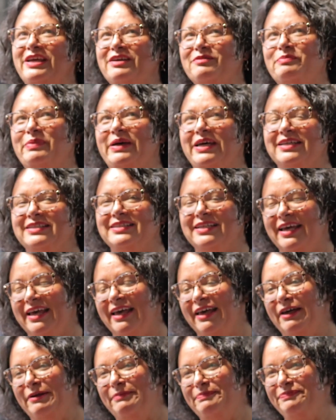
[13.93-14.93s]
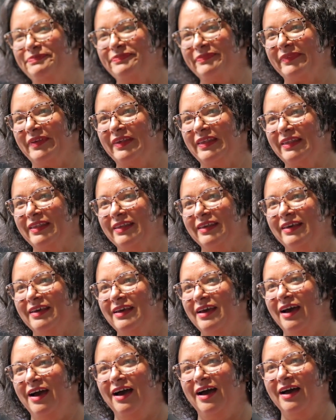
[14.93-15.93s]
be able to contribute.
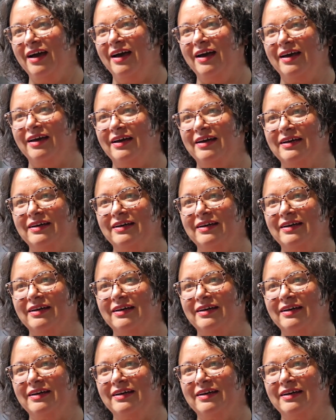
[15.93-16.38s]
My particular